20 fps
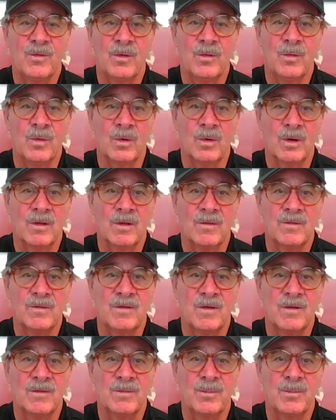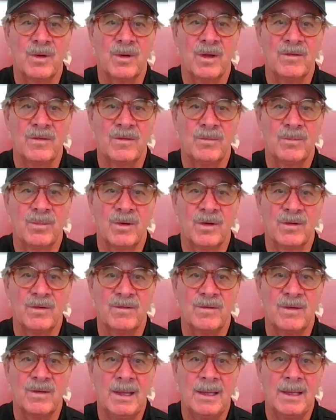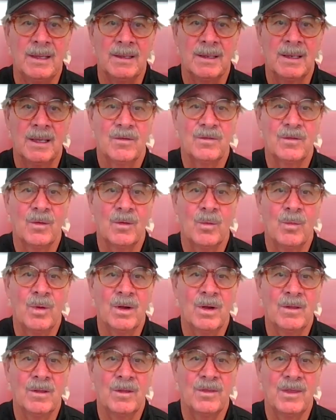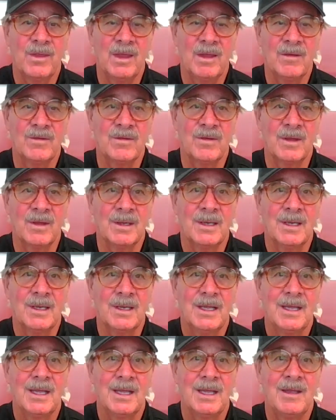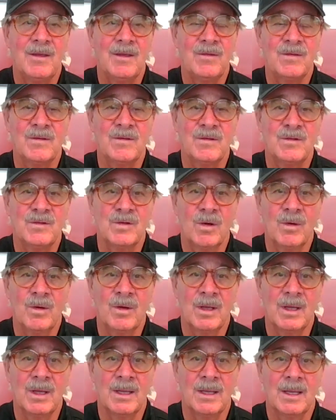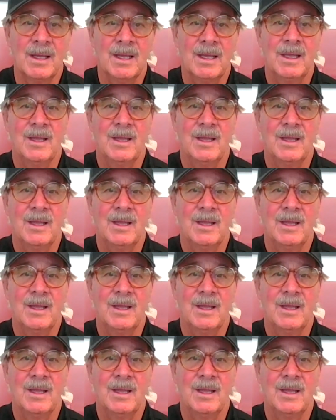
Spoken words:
footwork is just pristine. So one of the things that he's enjoying,